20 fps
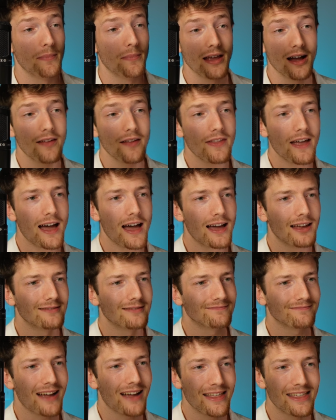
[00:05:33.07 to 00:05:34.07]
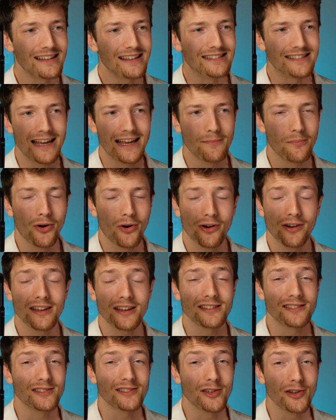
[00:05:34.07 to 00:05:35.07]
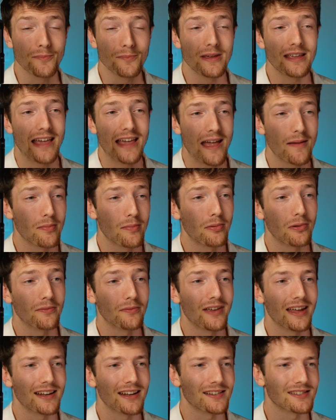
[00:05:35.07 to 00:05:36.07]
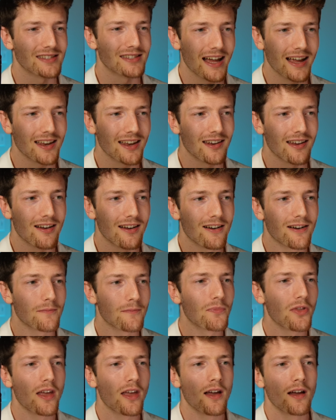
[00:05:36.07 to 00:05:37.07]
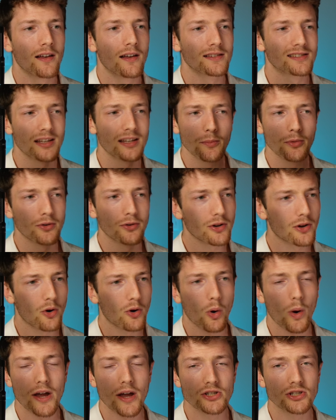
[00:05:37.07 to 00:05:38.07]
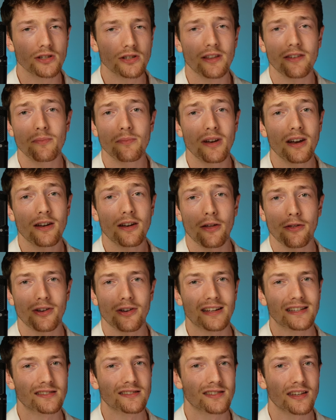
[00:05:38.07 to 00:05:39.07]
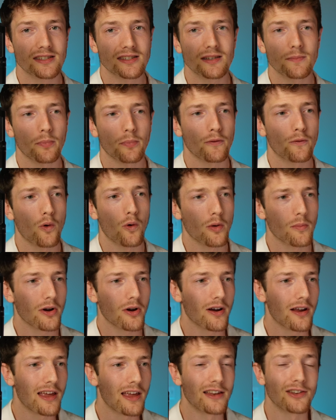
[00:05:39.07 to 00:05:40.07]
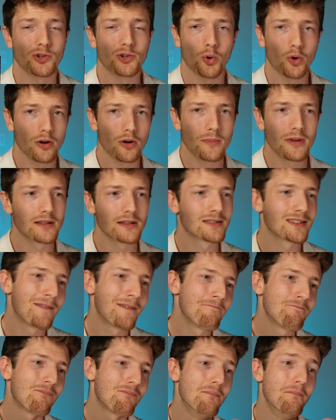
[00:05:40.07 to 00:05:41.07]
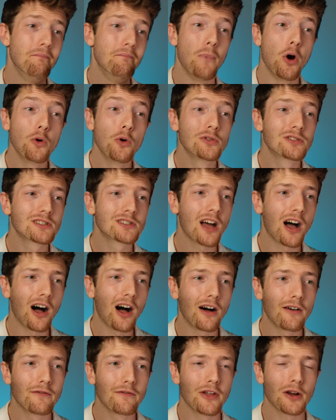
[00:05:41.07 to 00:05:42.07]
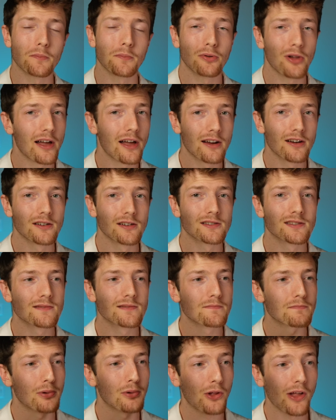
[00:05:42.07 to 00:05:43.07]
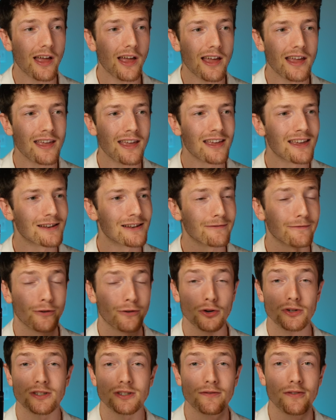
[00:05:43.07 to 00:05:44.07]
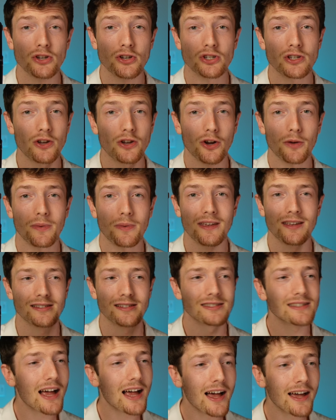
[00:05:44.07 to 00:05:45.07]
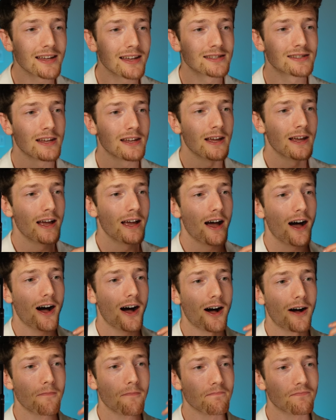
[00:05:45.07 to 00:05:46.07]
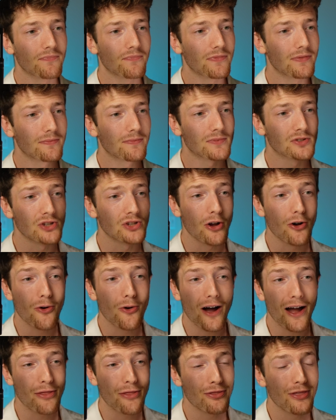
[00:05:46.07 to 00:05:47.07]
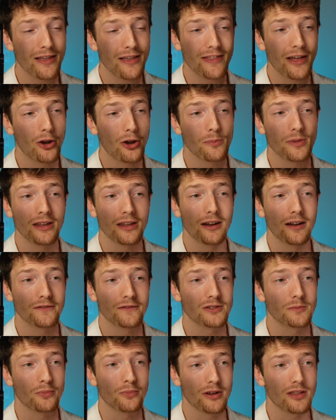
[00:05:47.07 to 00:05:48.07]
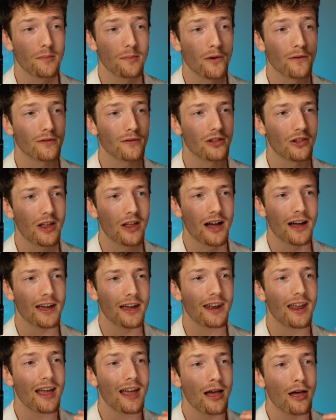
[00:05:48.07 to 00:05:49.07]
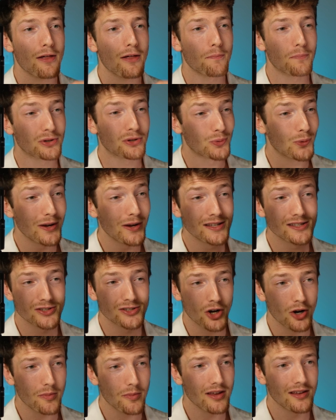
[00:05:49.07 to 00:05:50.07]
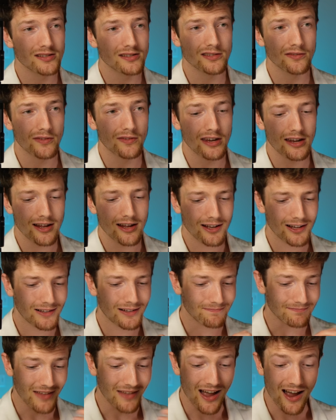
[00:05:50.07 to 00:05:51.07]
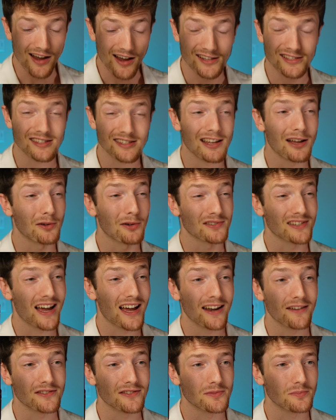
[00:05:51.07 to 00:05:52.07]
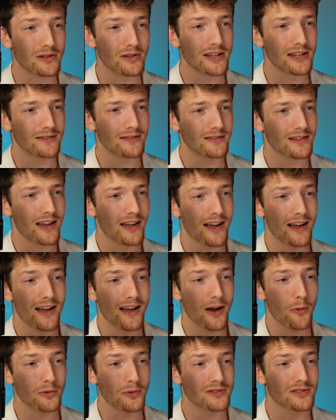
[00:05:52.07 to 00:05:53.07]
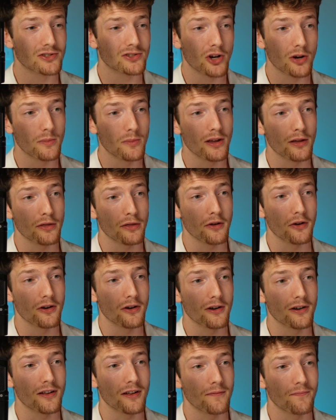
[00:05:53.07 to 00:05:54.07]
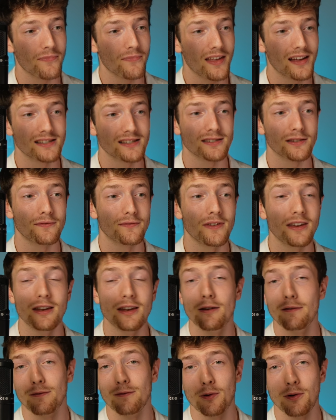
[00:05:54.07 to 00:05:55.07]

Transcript: Beyond that, I think Denmark is going to be capable of getting second here. Similar to Croatia, they've been another consistent performer in tournaments most of their players play in first division European sides. Um, so I think that'll be enough to bring them over the line. Between Serbia and Slovenia, honestly, I was kind of split. I went Serbia third and Slovenia